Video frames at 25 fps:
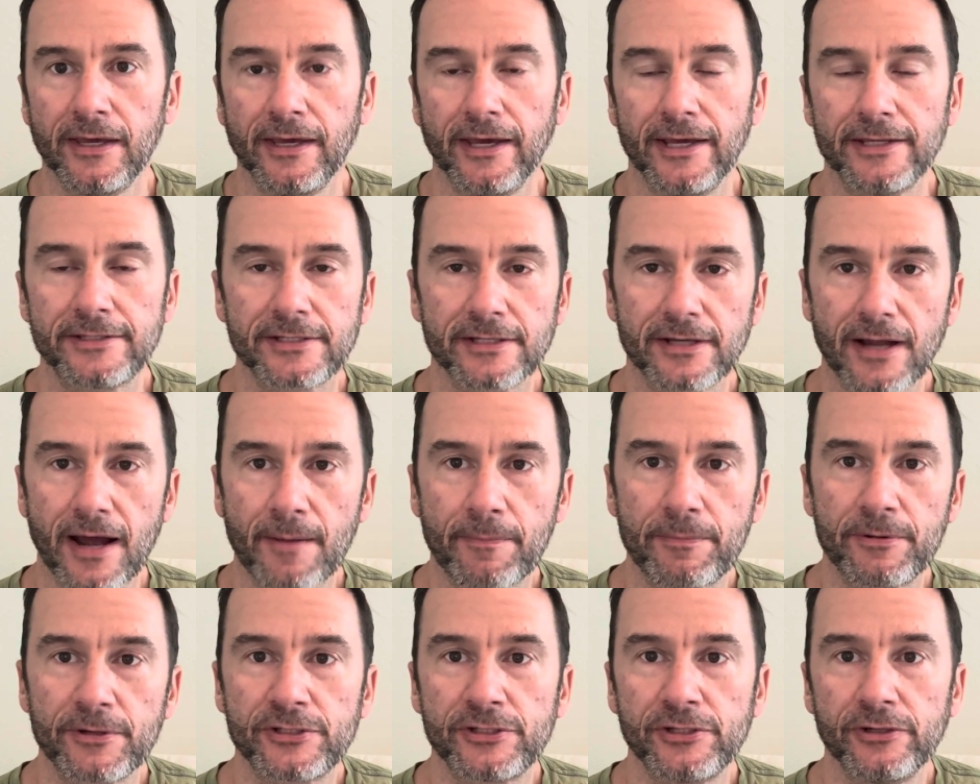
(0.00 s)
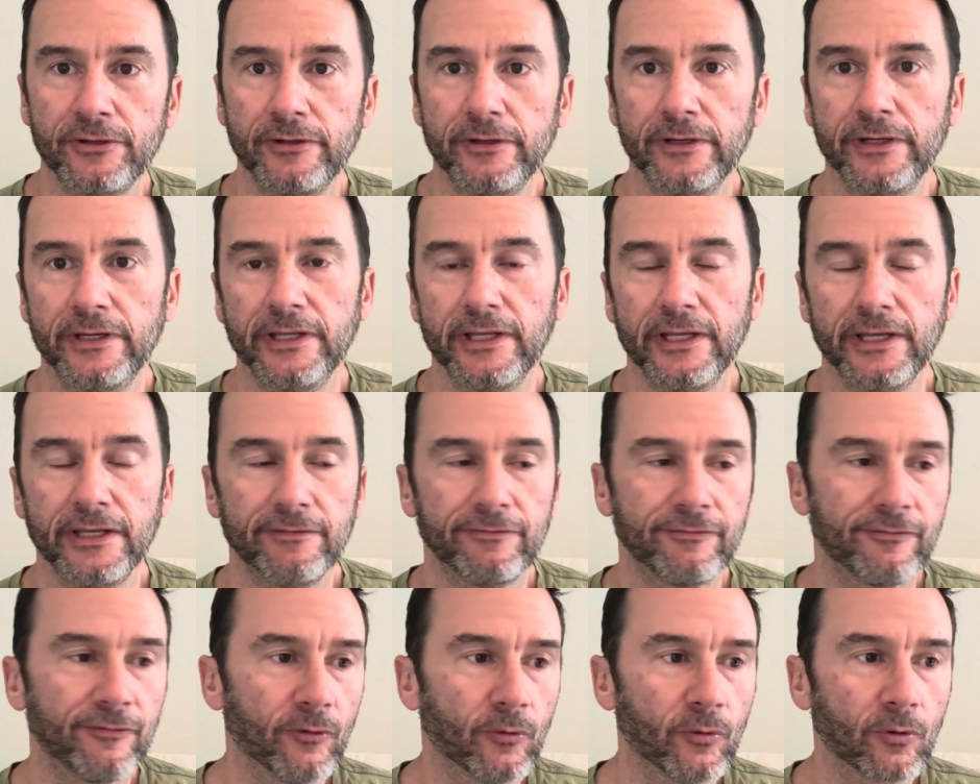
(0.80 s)
It's an opportunity
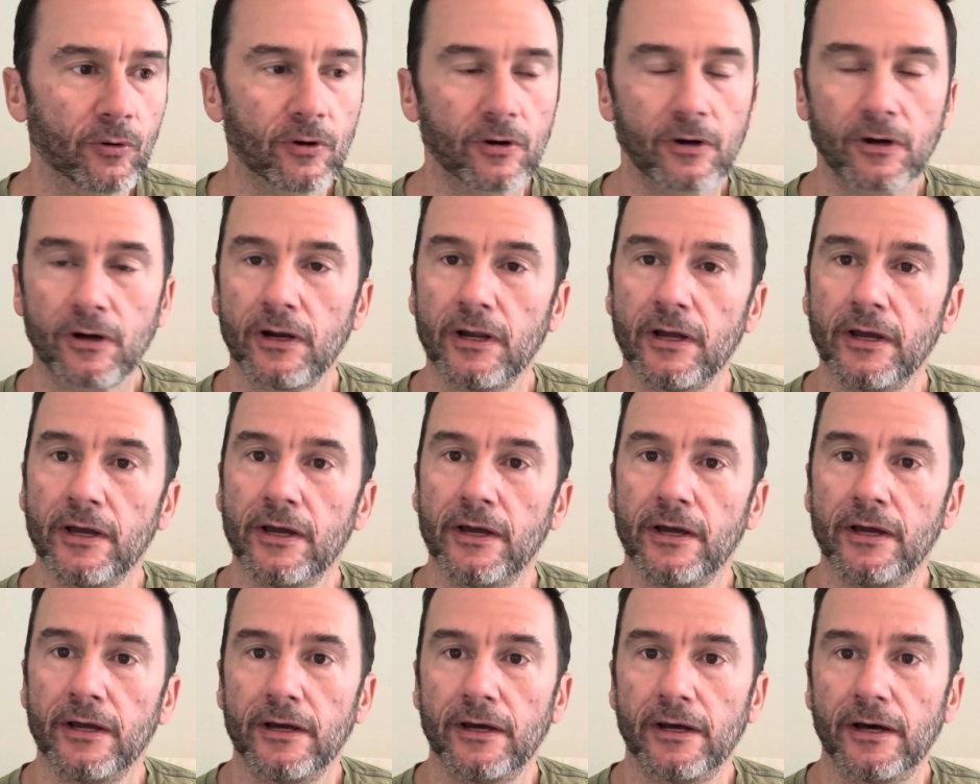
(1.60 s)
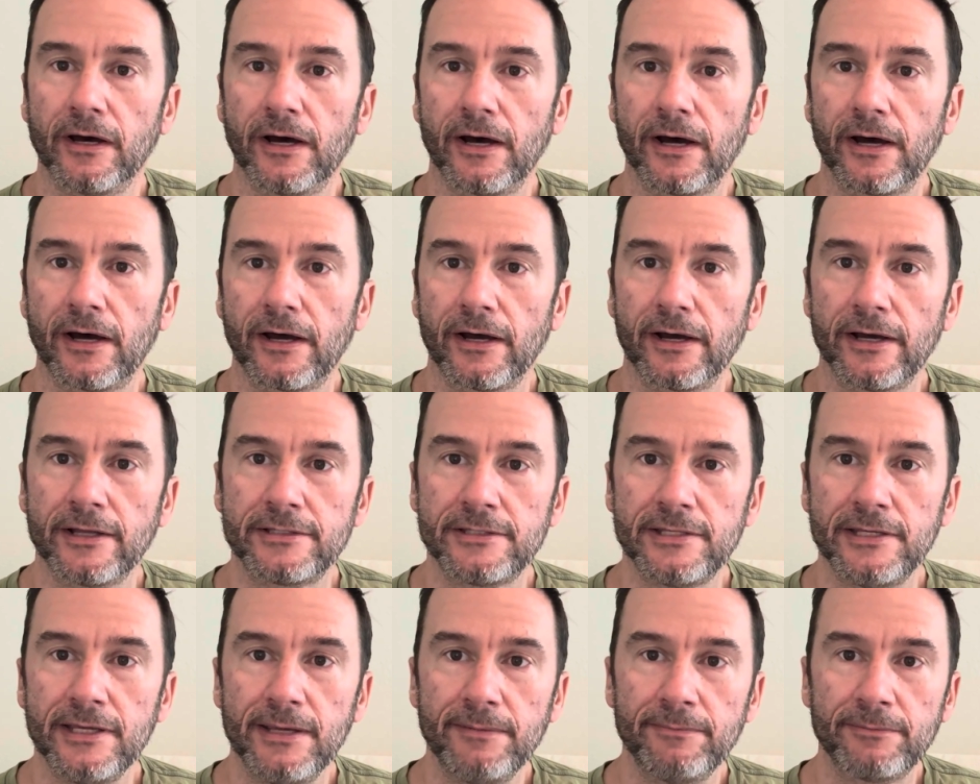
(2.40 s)
for a
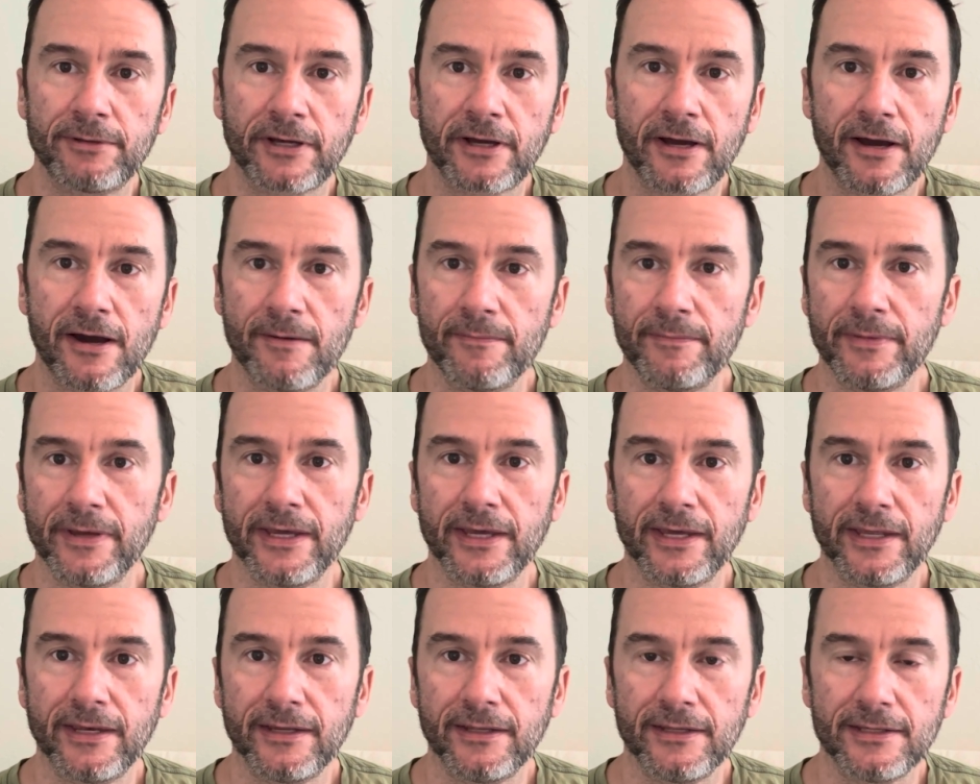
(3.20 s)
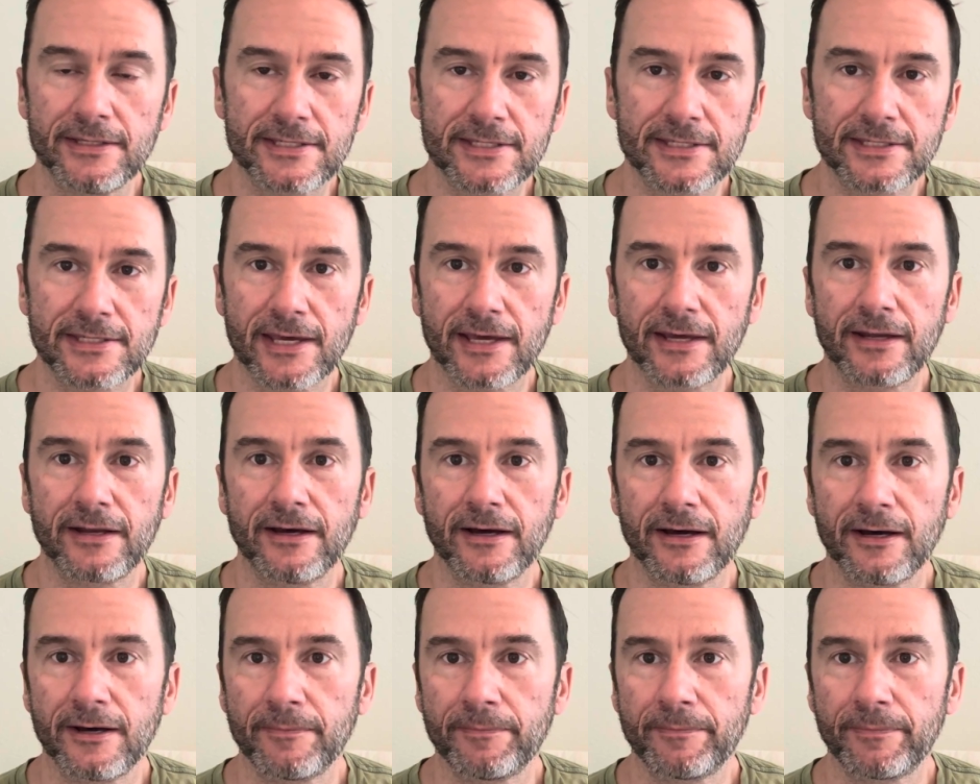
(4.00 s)
team to come in, set
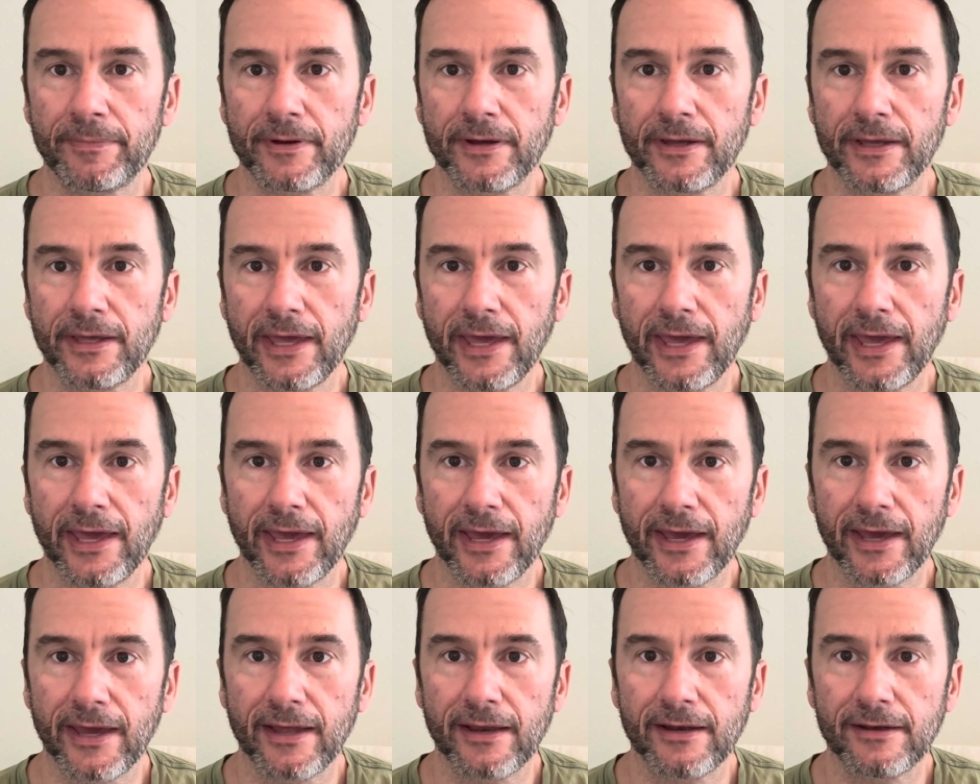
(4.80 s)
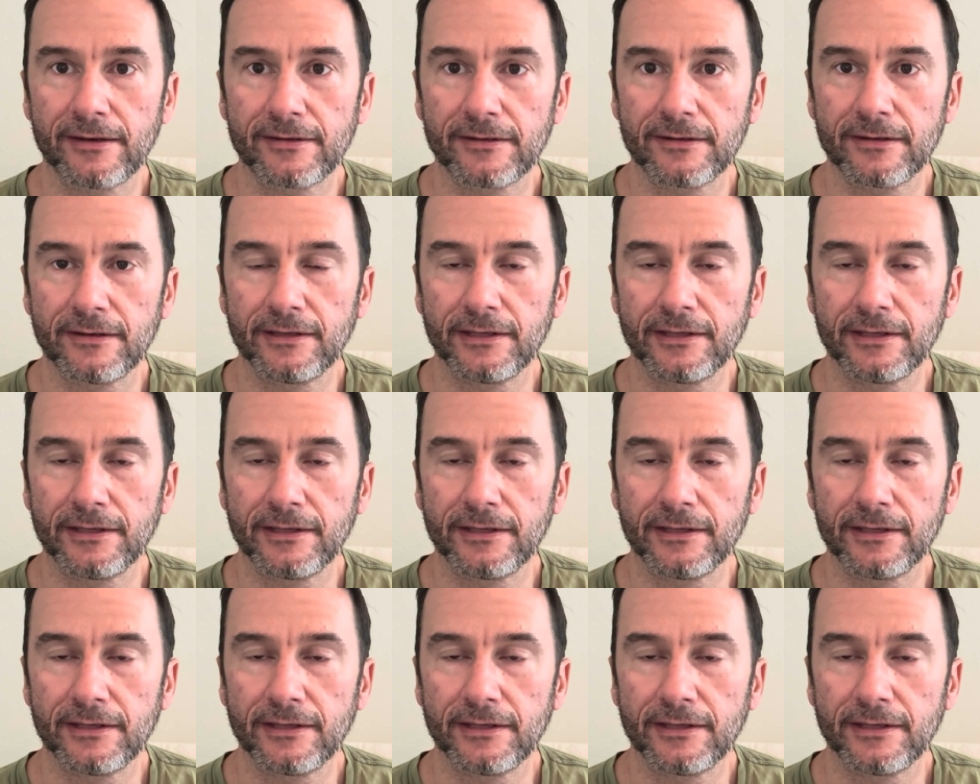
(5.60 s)
up, and